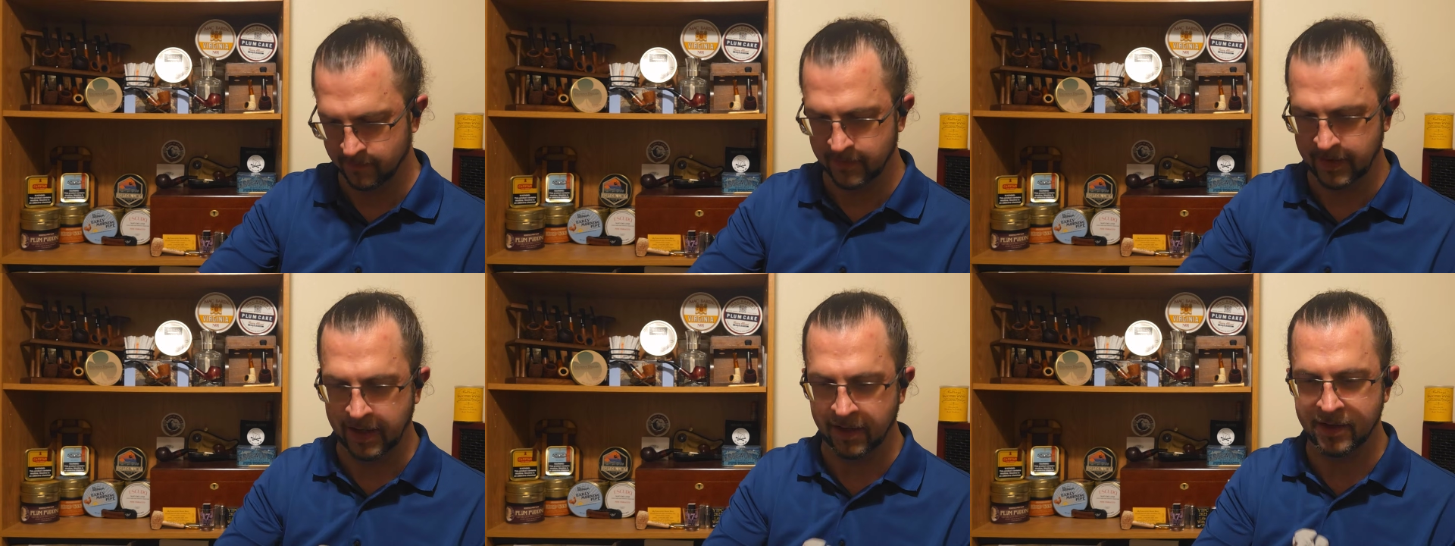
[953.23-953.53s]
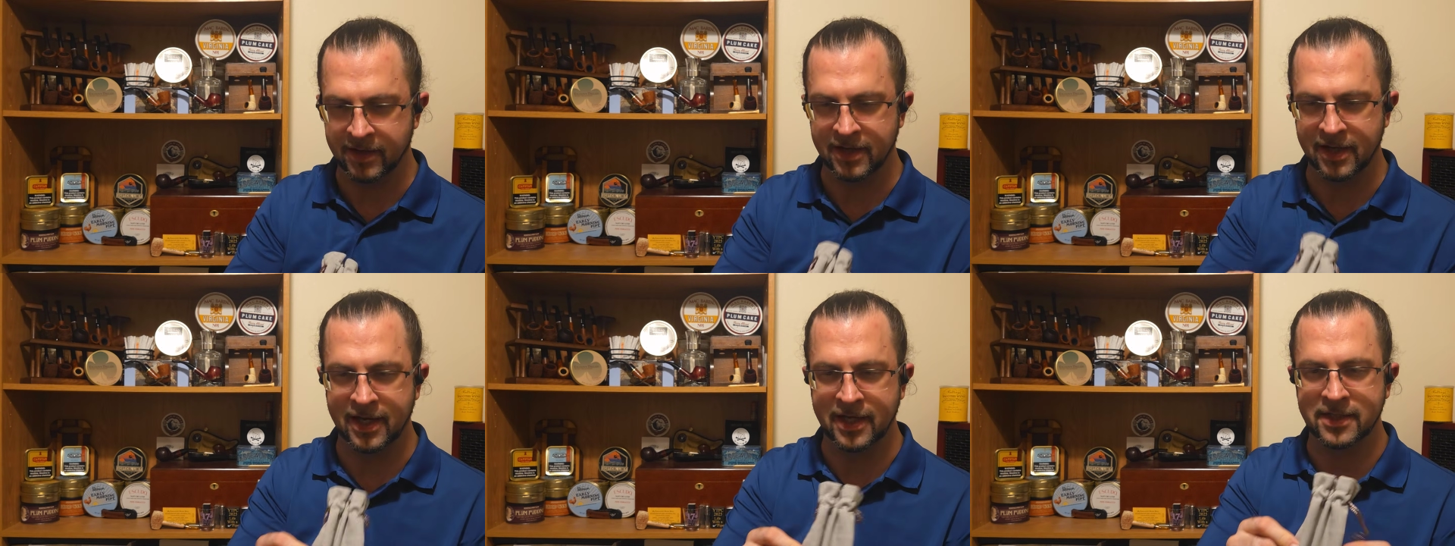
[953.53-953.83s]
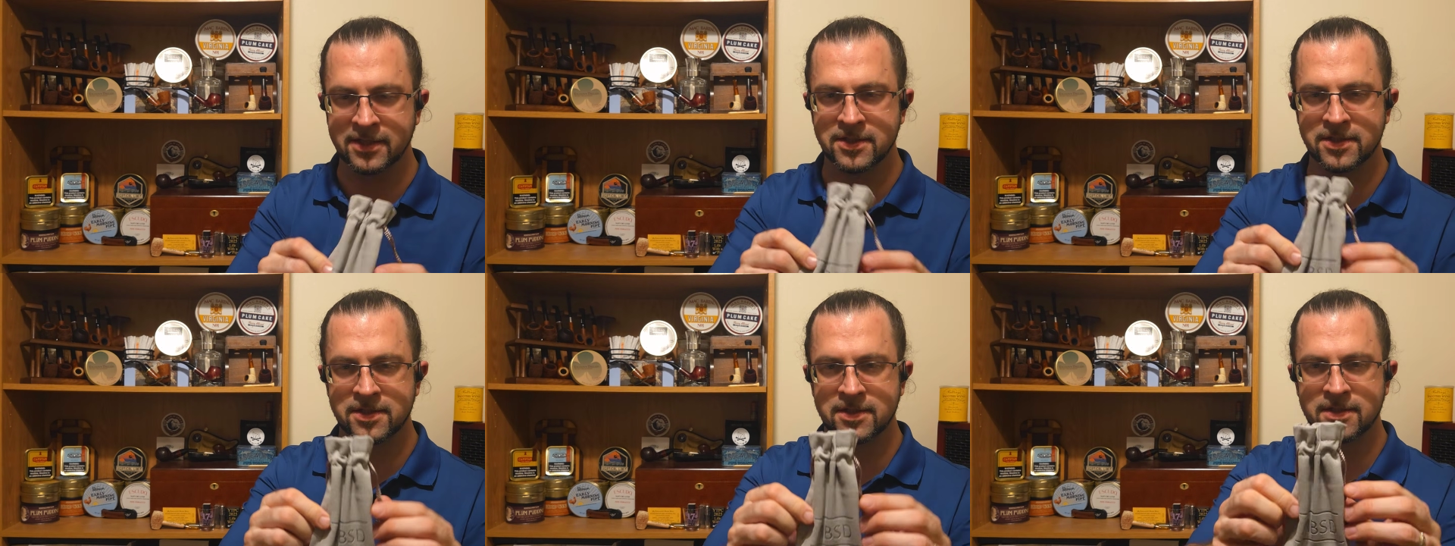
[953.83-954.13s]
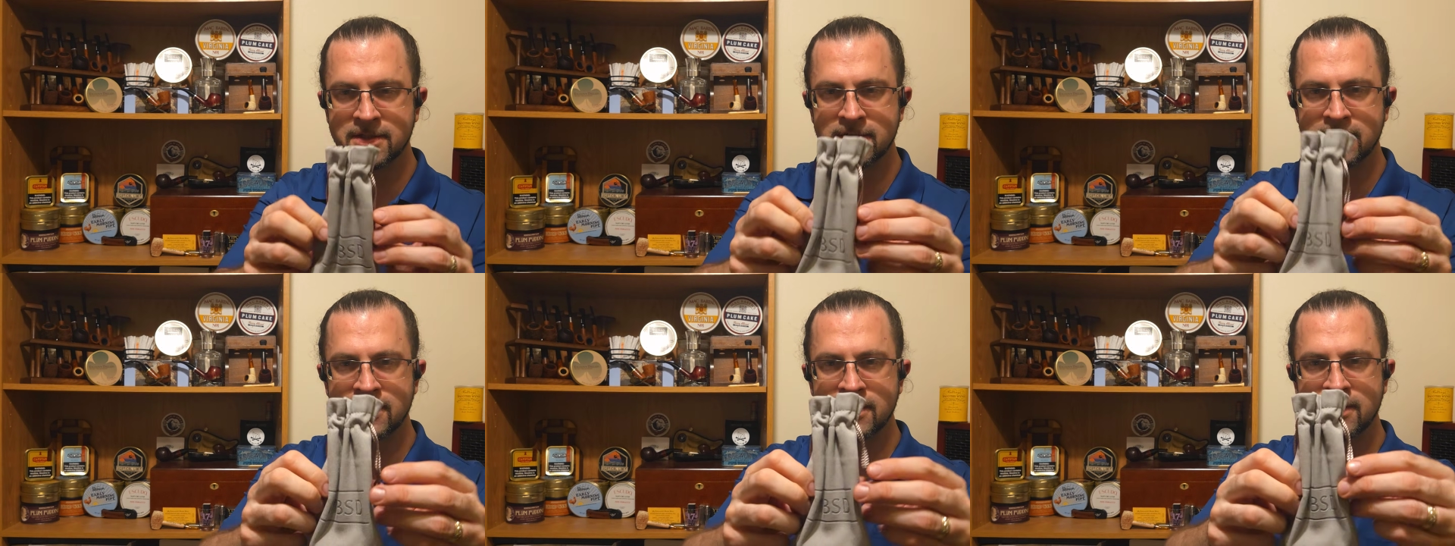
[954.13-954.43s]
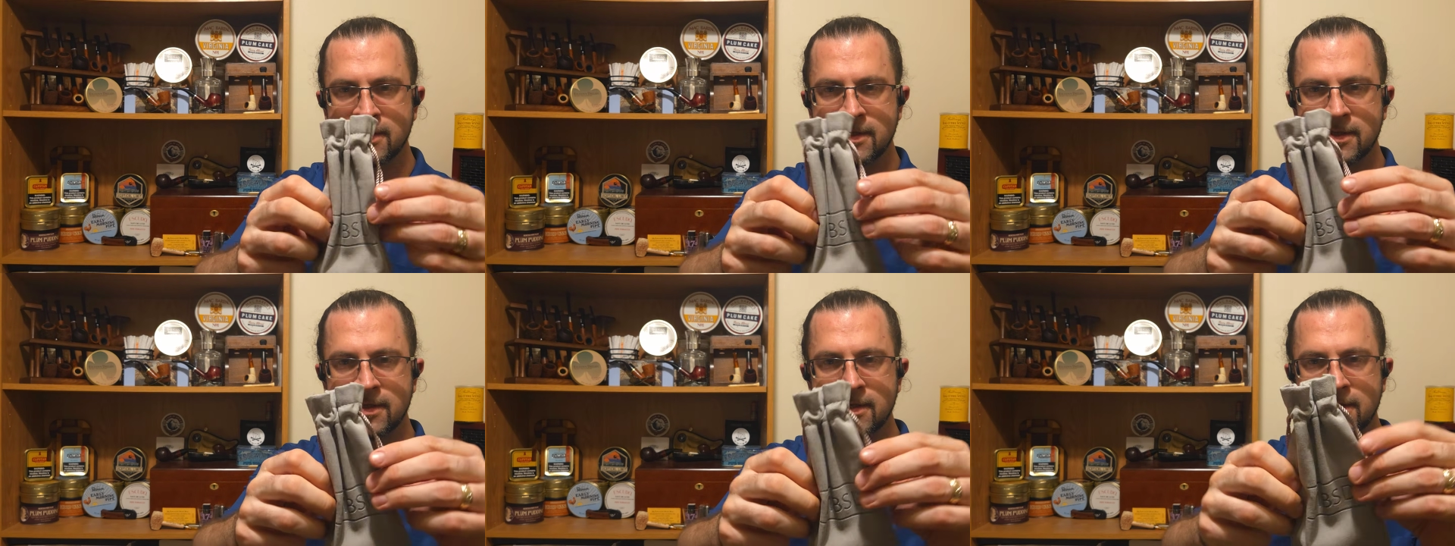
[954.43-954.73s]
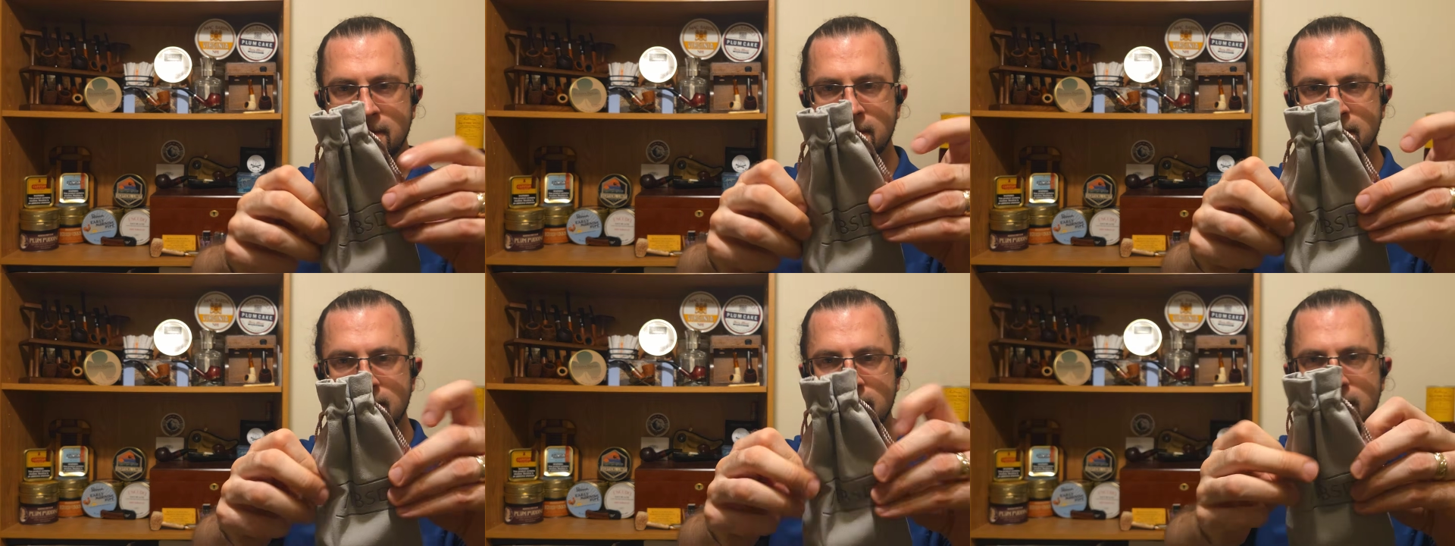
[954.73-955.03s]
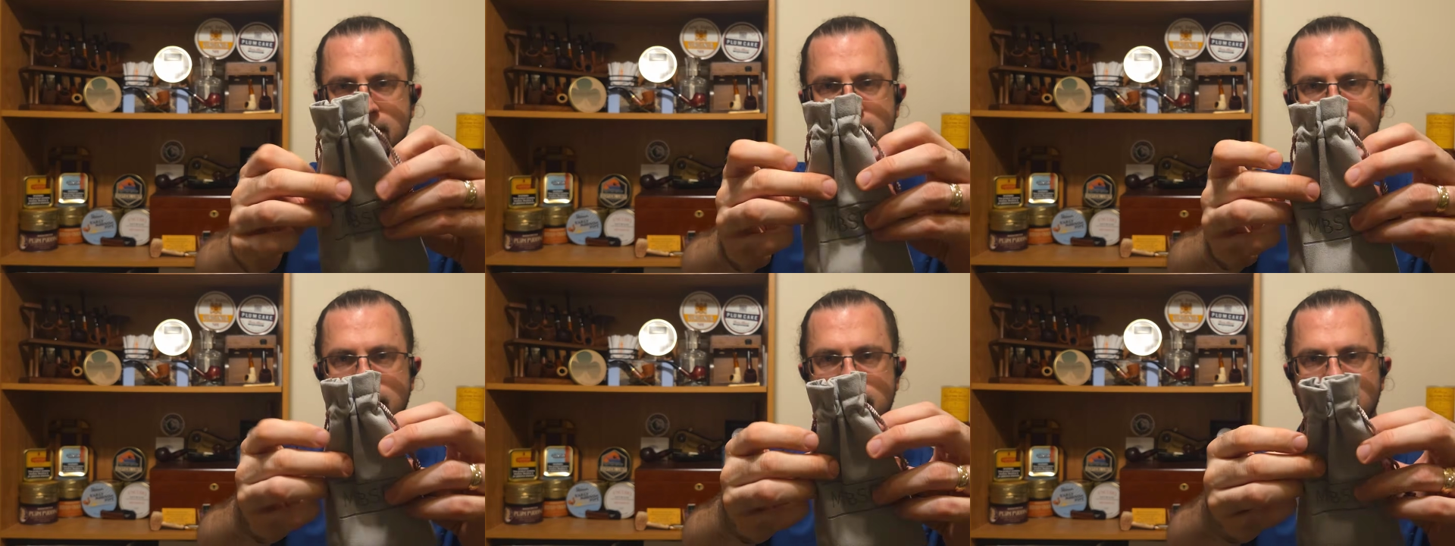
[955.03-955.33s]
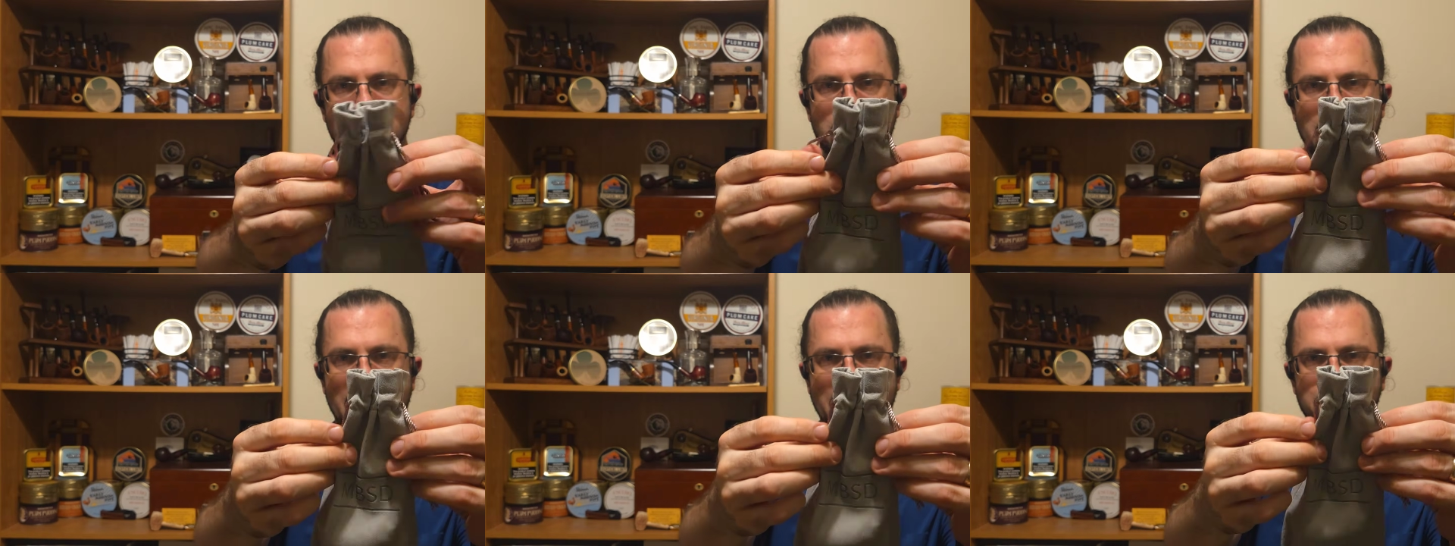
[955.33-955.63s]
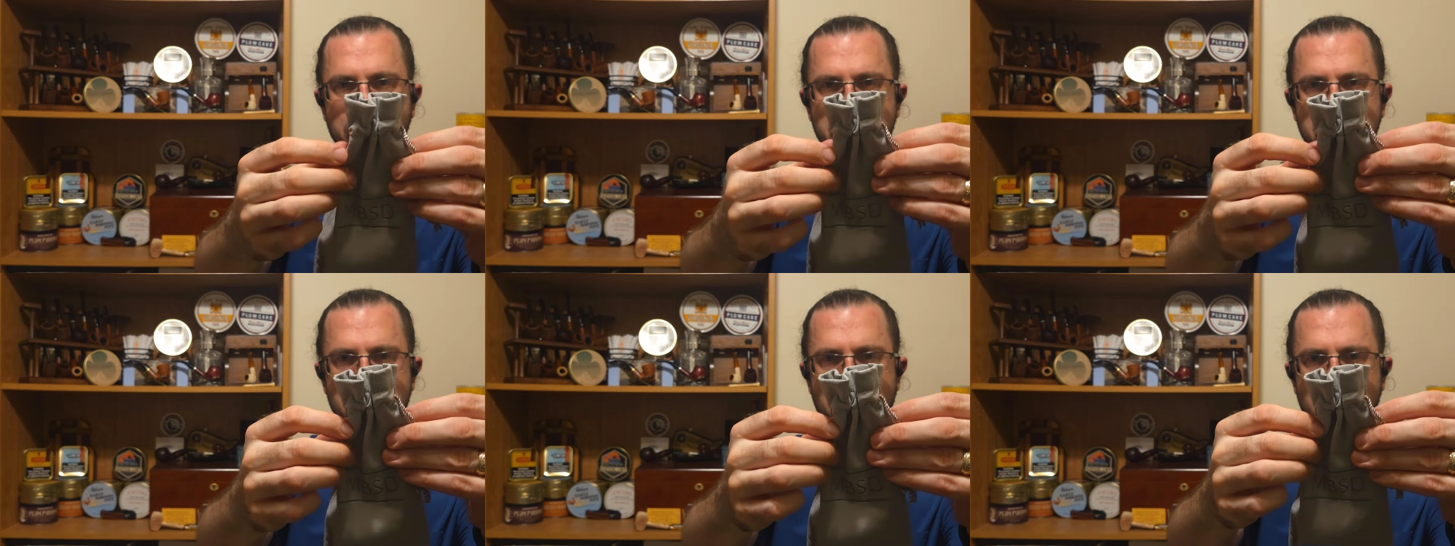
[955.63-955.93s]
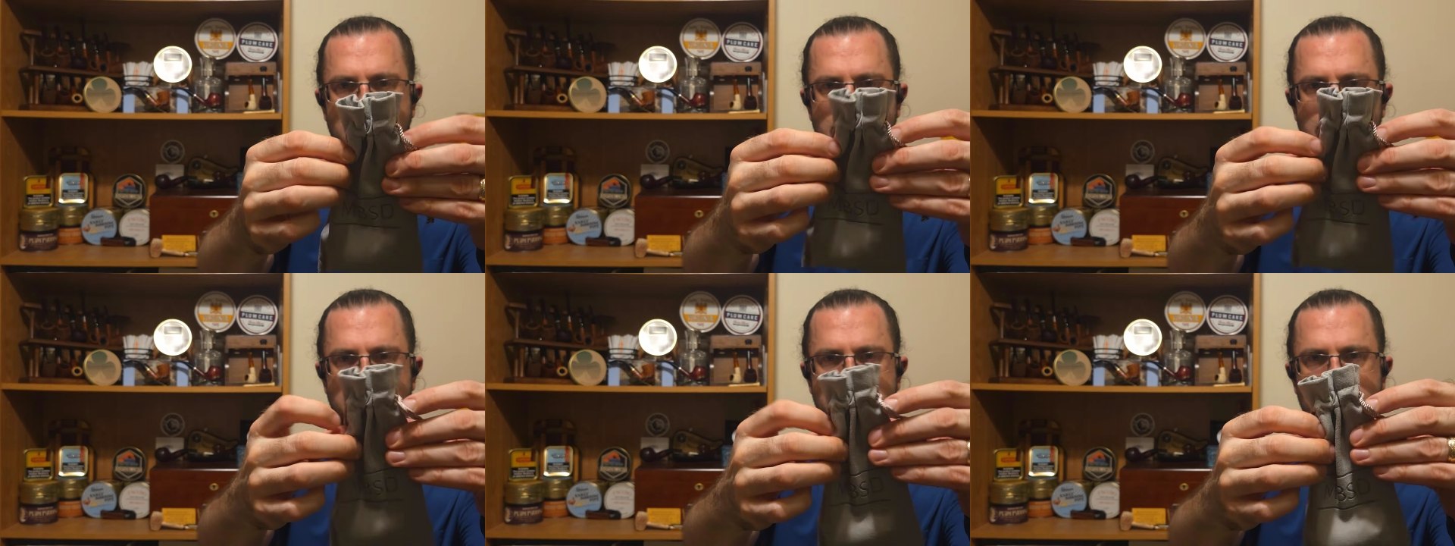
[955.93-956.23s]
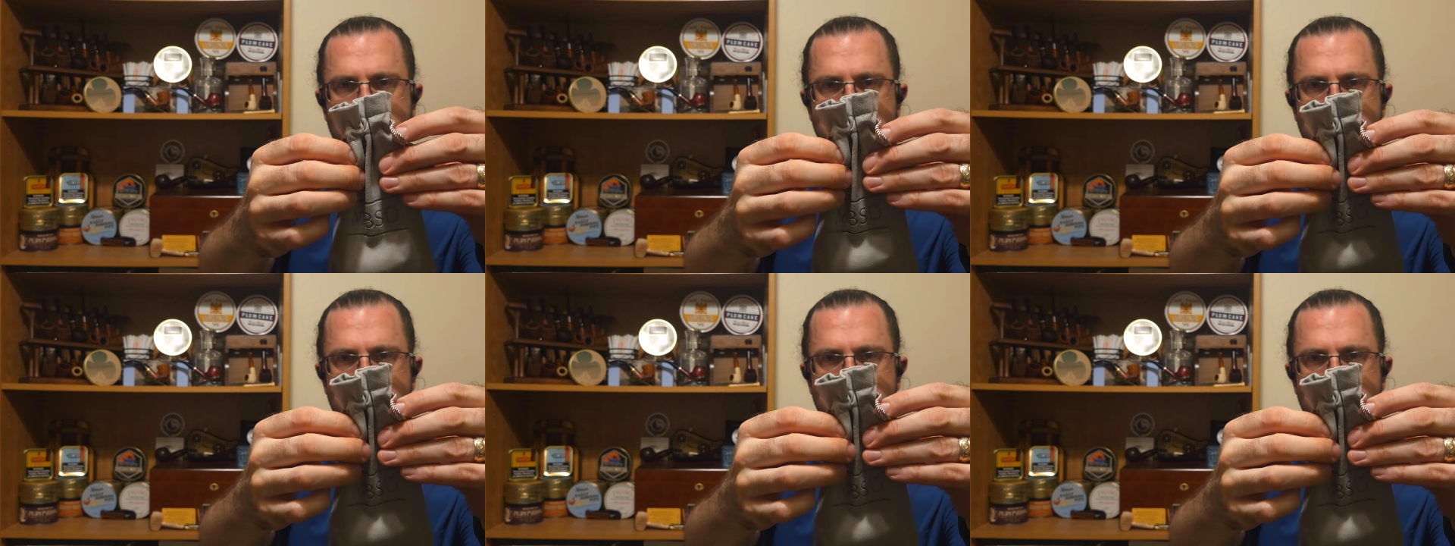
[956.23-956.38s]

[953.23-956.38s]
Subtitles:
Very nice pipe sock.